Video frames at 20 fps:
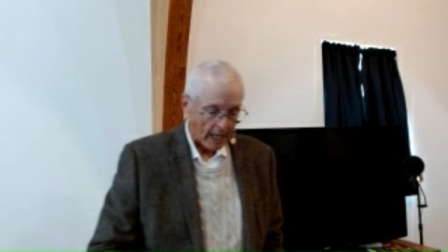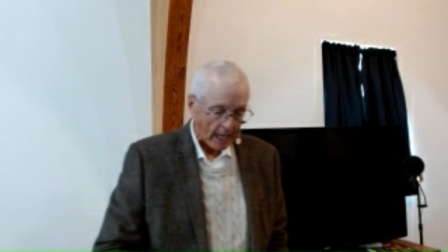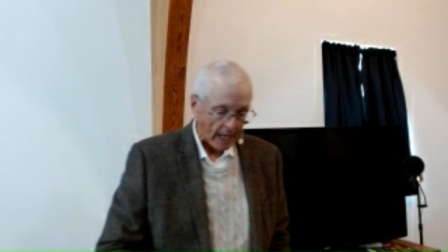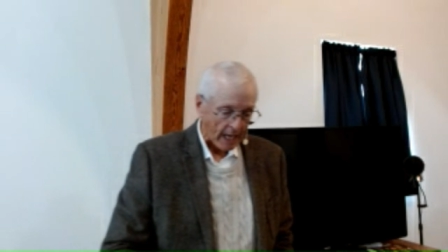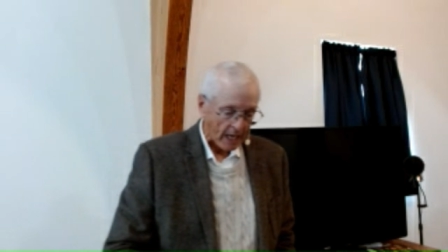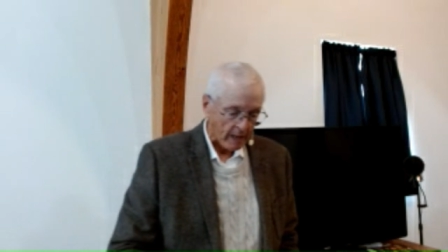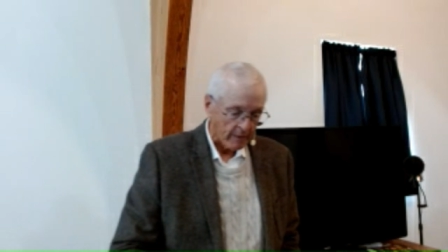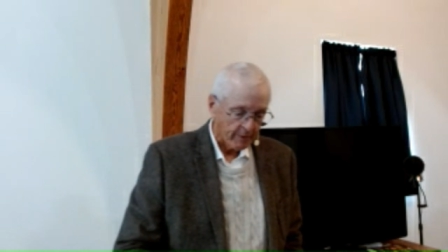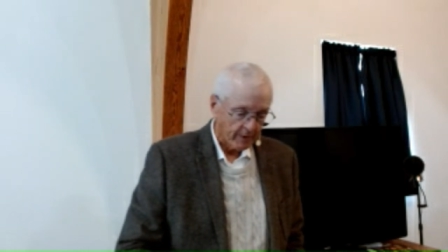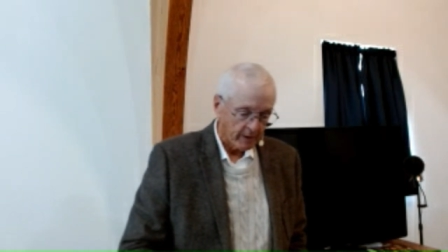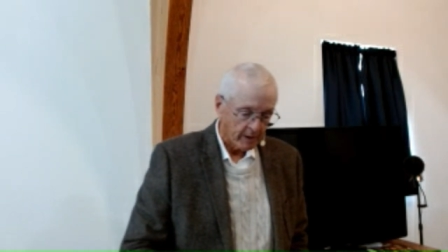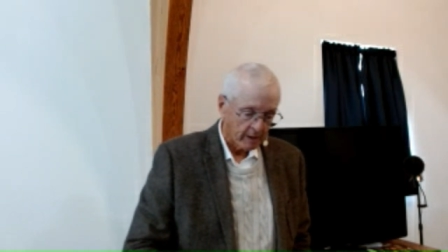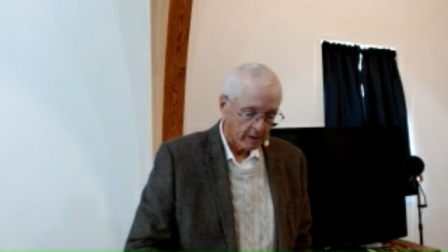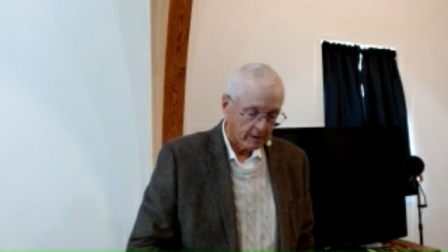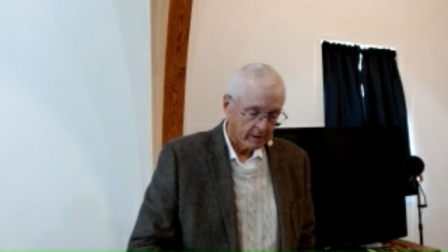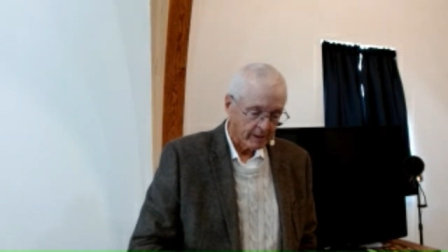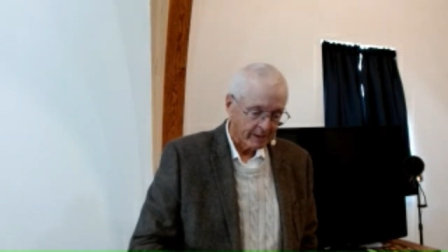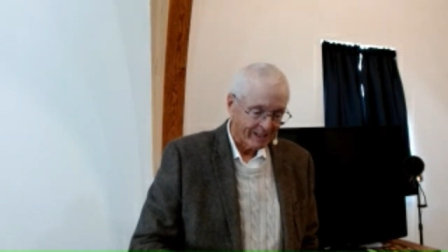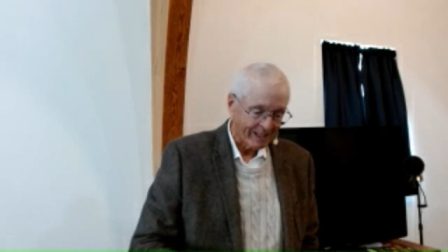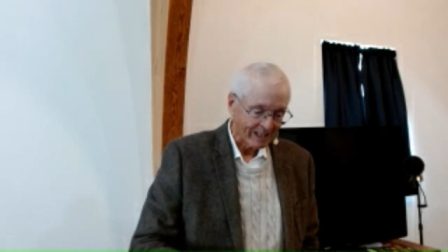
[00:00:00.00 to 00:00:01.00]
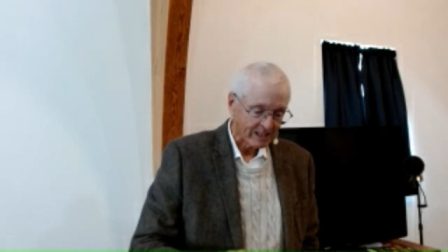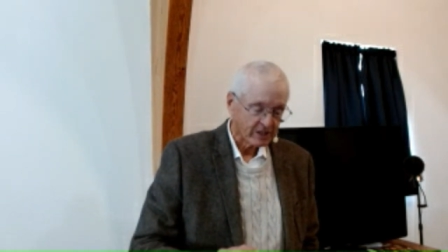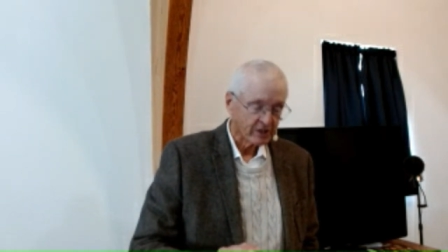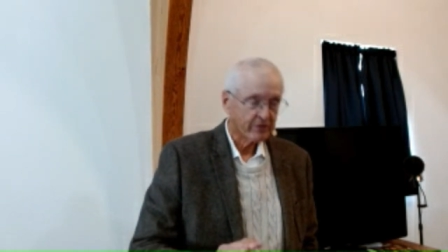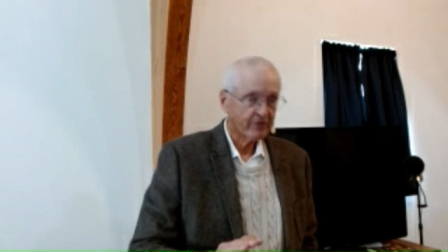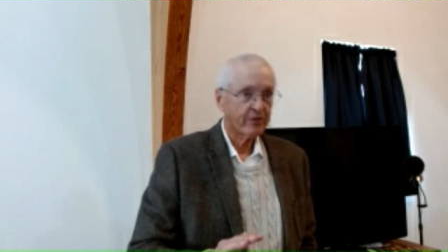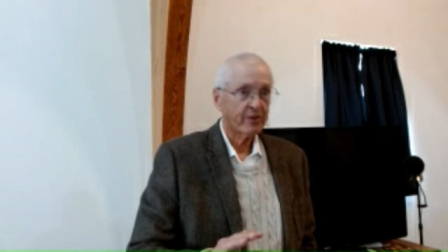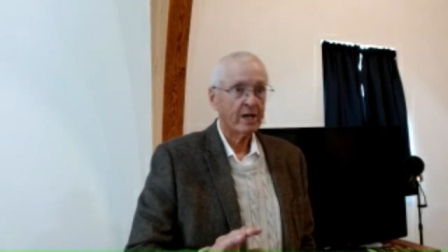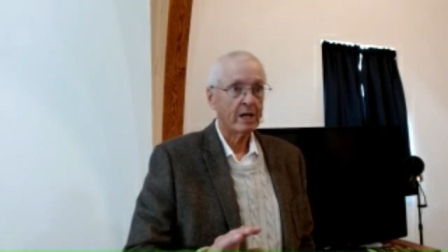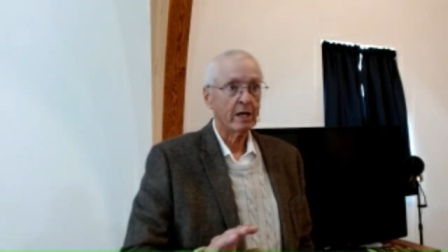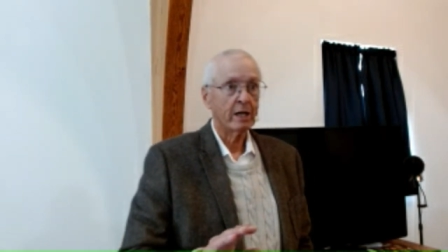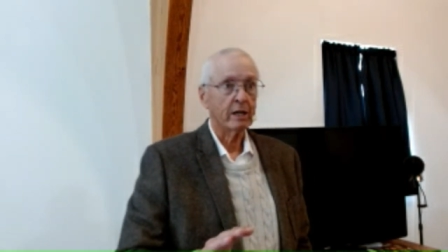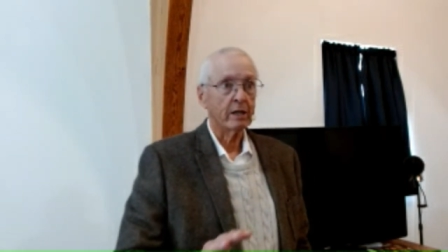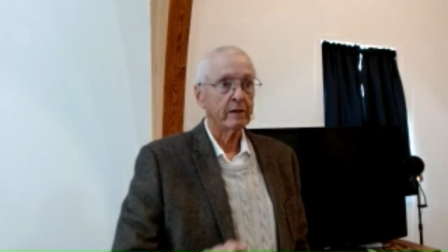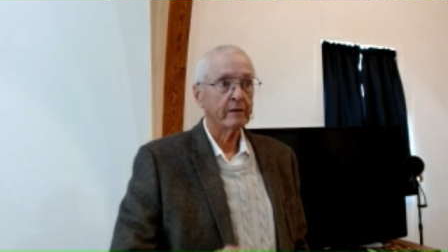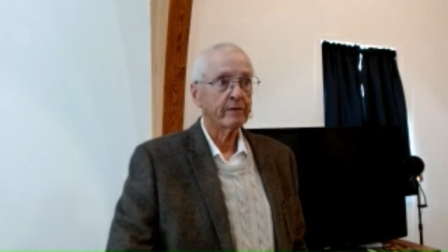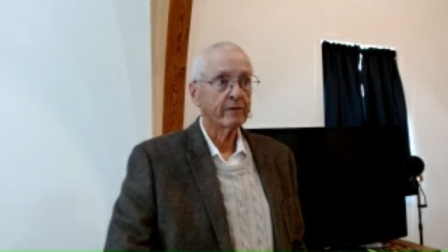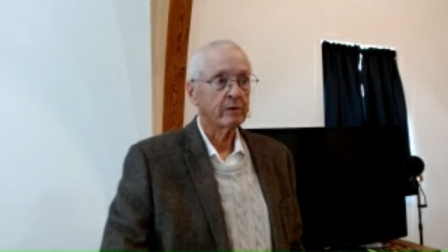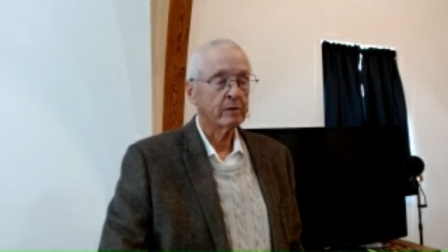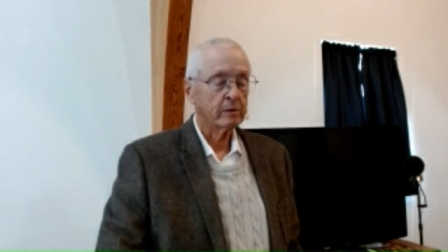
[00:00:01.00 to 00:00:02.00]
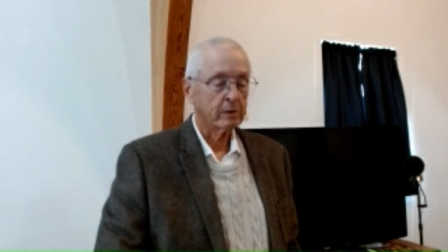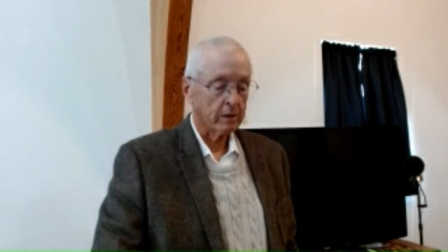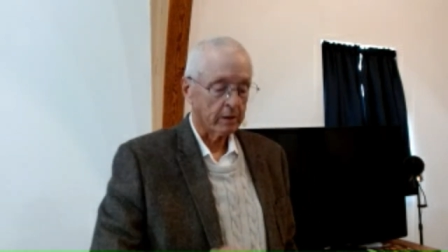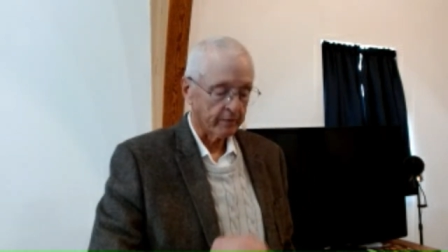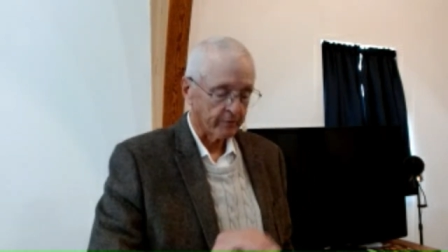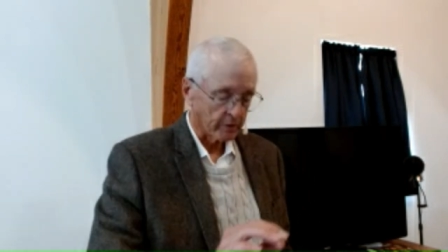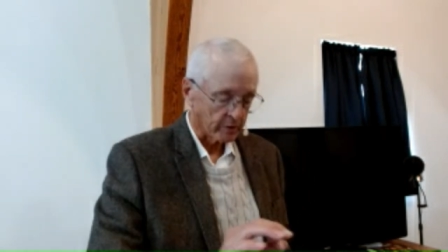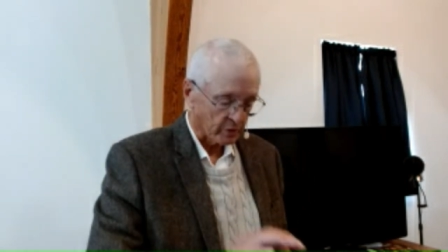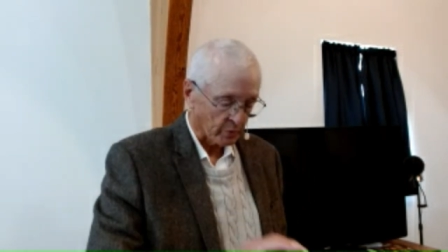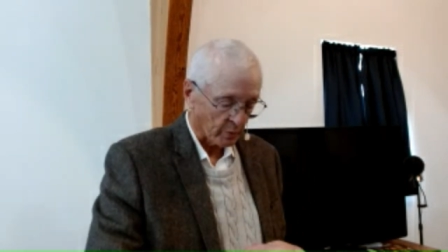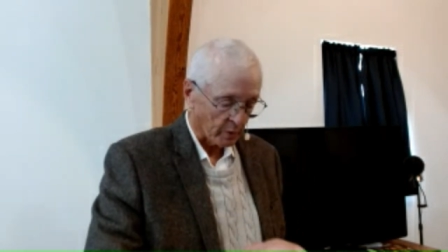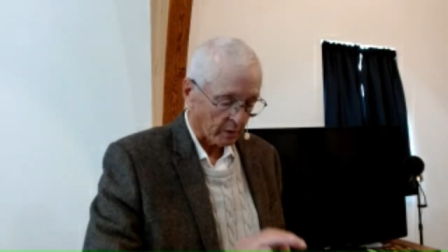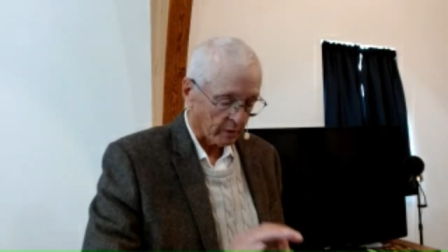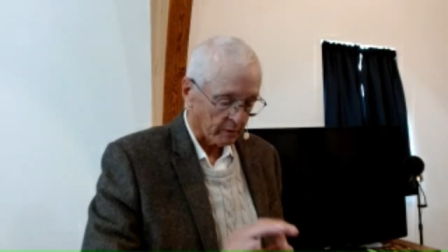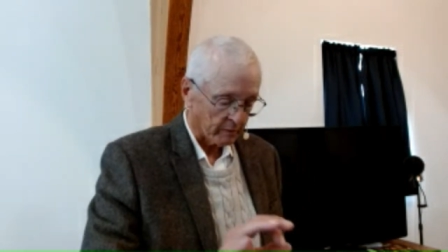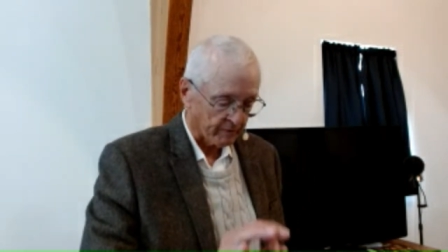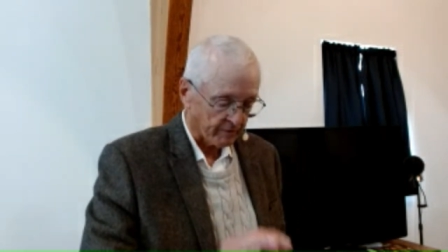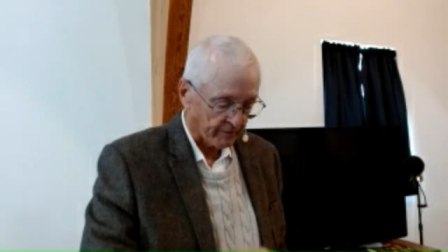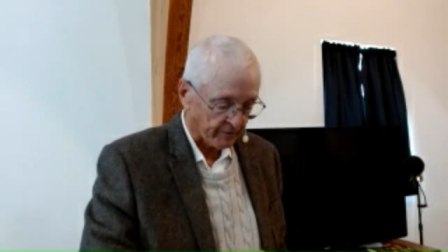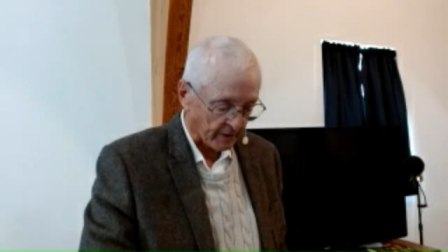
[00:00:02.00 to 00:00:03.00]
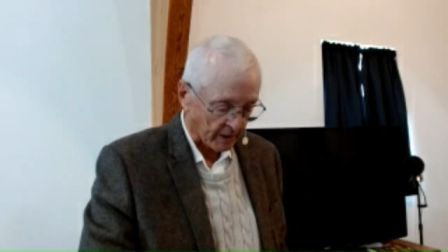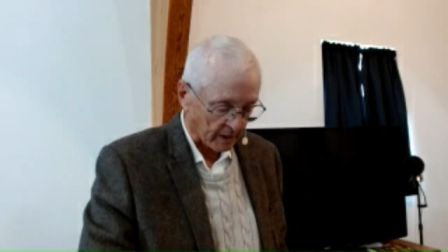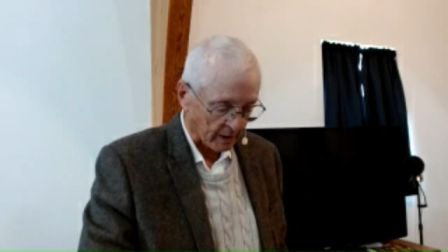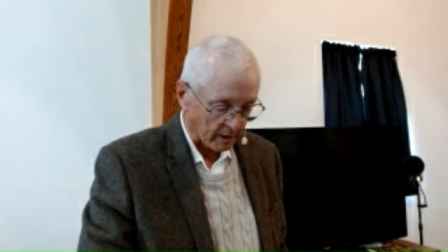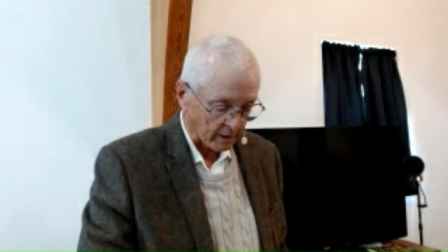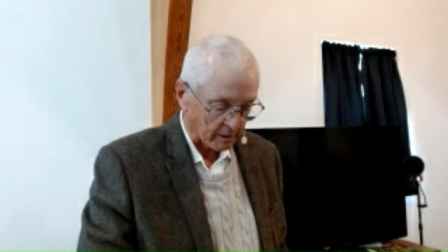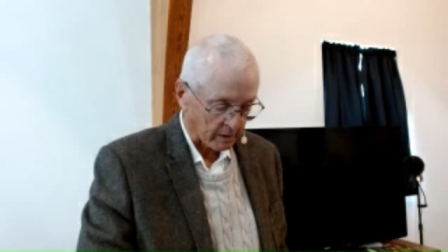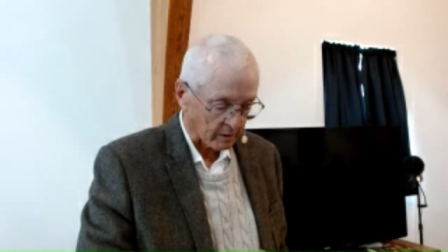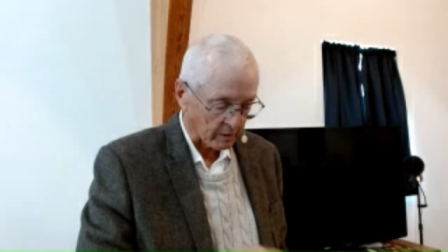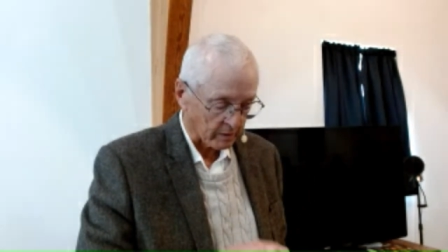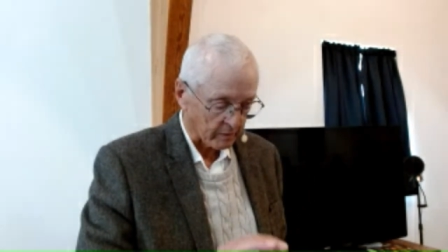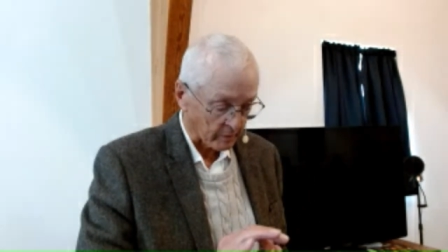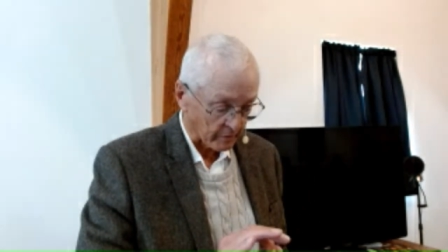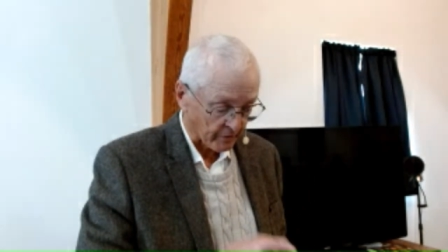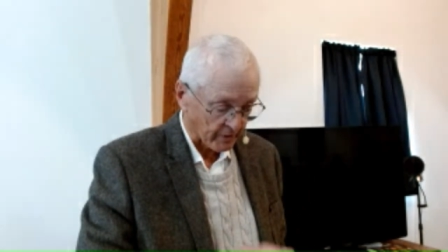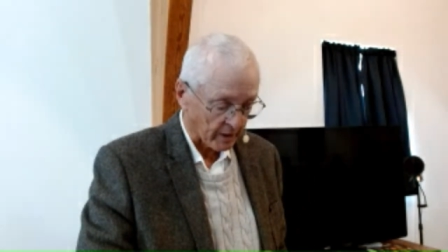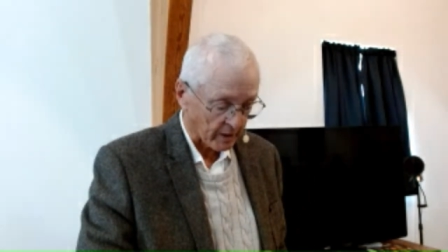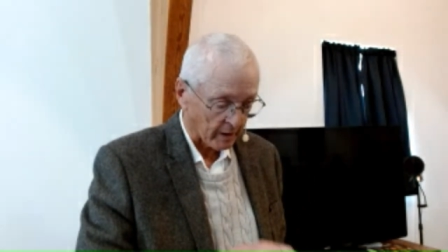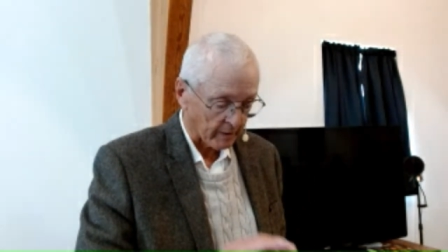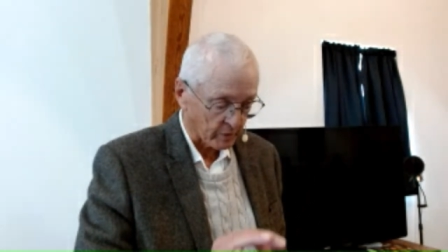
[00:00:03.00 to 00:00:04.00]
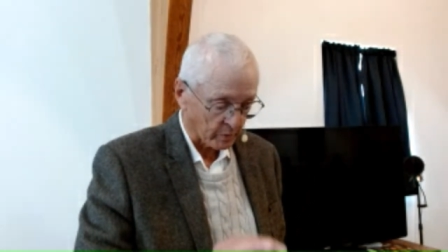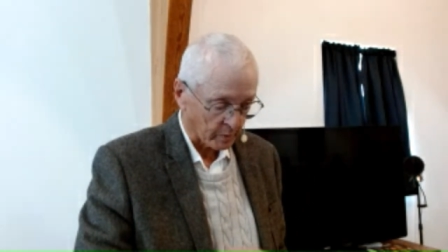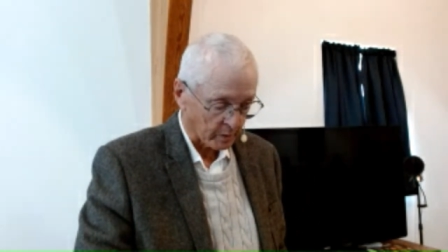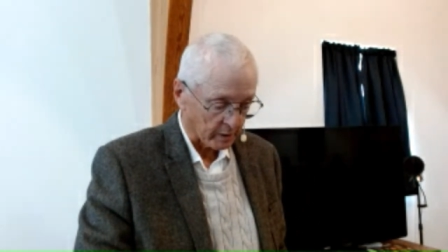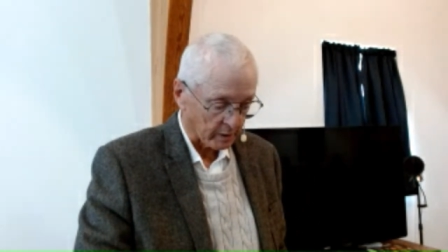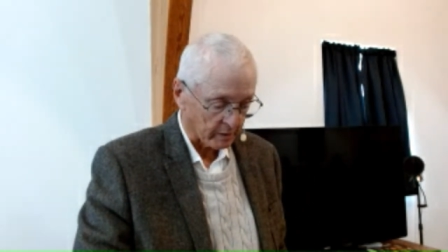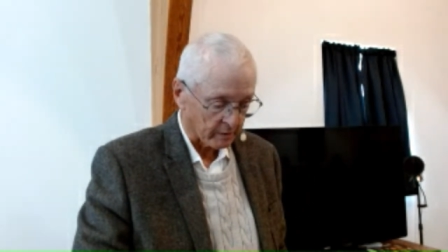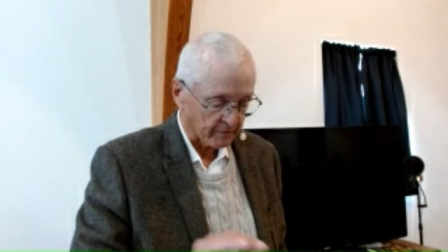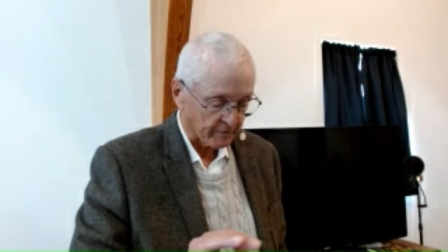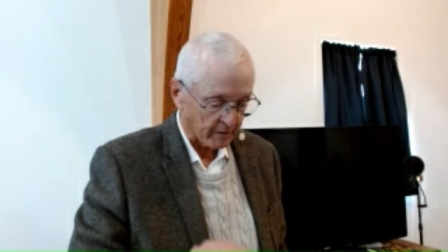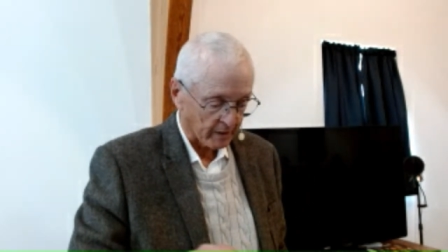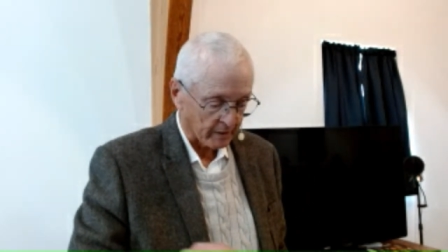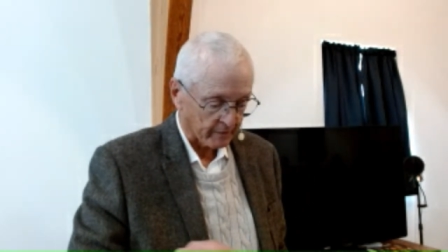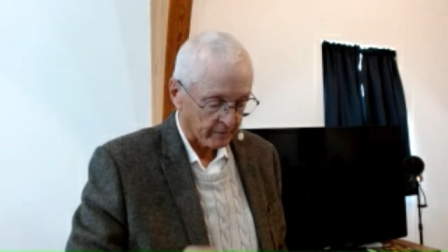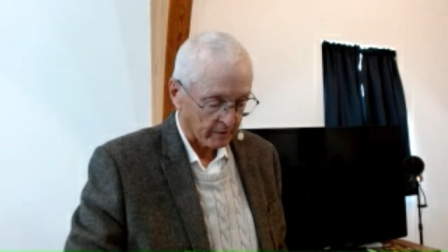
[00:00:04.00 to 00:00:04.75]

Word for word: And then the next five of the 12, five, or the 5, 12, 5,